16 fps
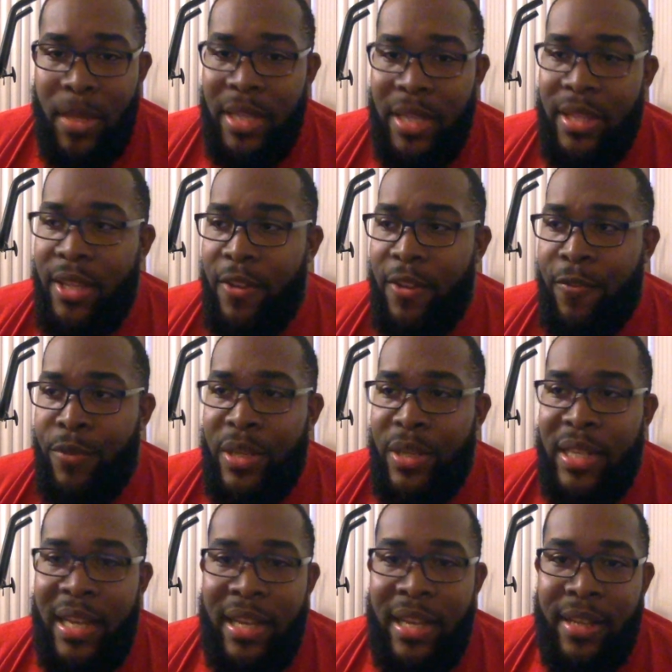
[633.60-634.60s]
in their free
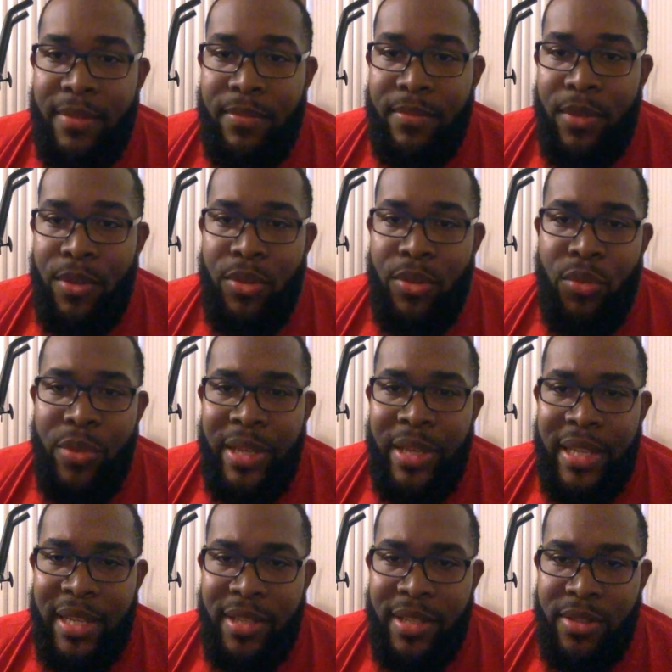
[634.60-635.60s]
time on the
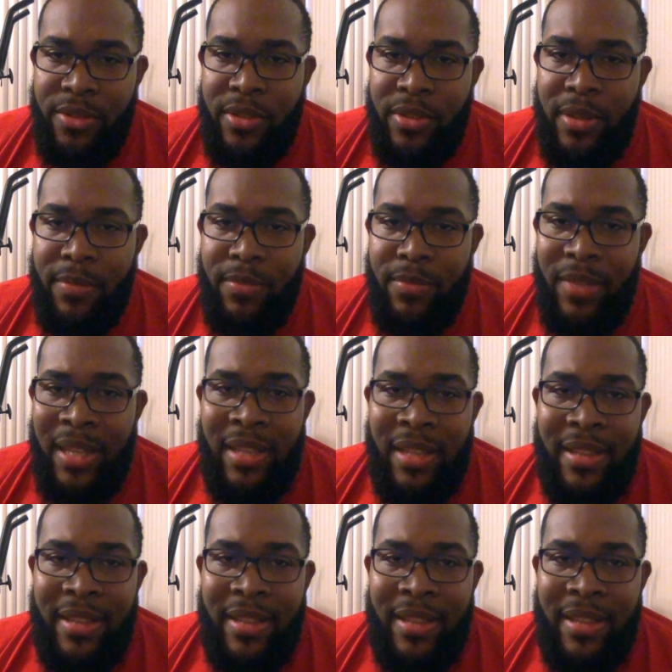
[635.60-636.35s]
weekends or something.